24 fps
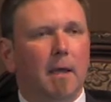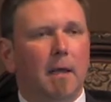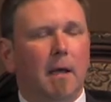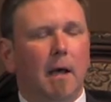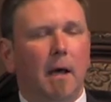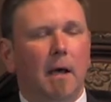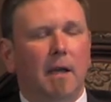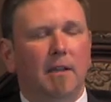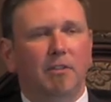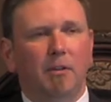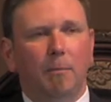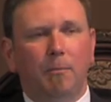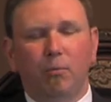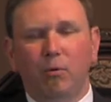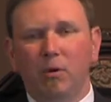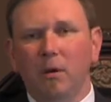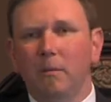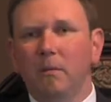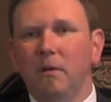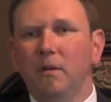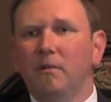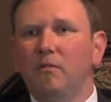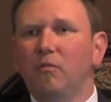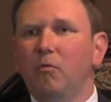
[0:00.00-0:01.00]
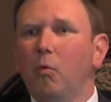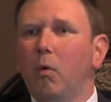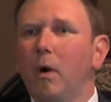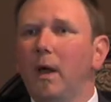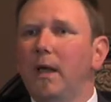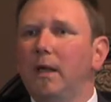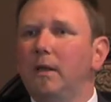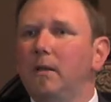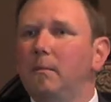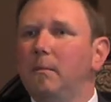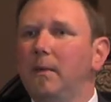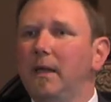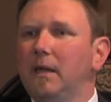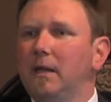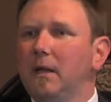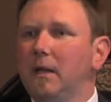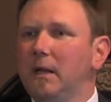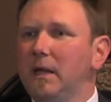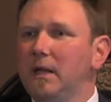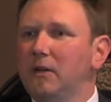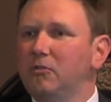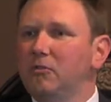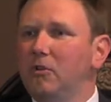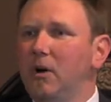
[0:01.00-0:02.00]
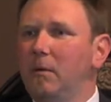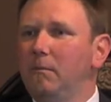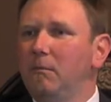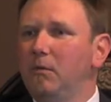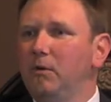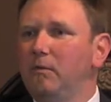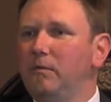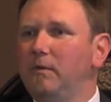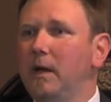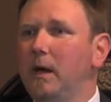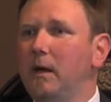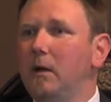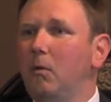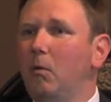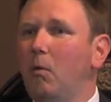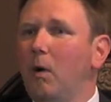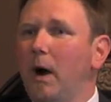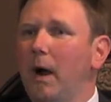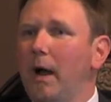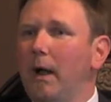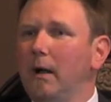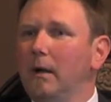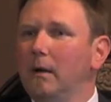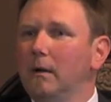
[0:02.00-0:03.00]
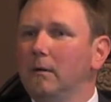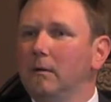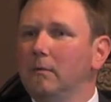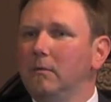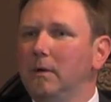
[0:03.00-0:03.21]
It's a primitive way to make an electron move down a wire.